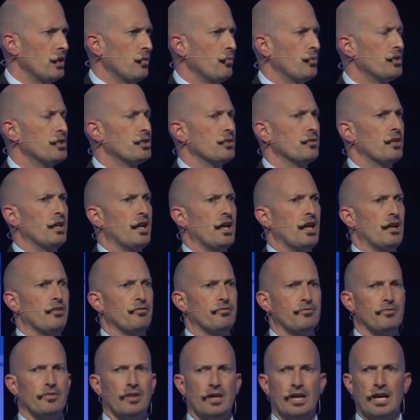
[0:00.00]
We do
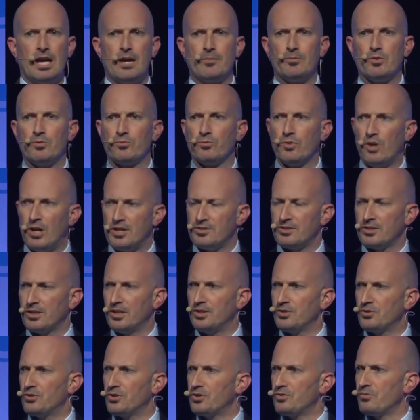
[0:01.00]
have rising
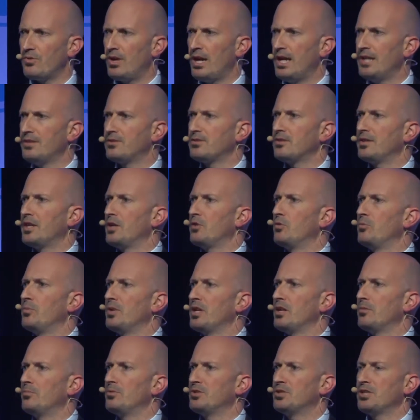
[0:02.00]
interest rates, and that will
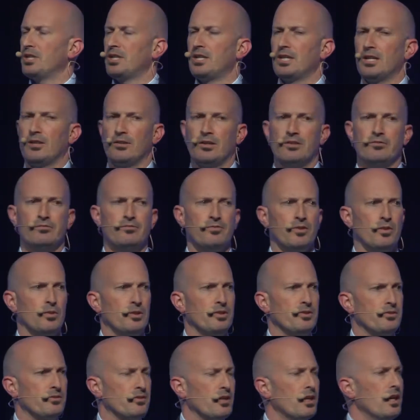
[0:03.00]
be a particular
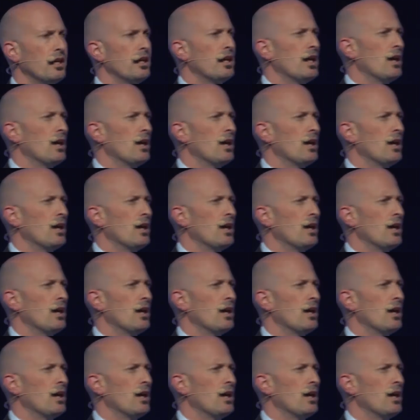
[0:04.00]
influence.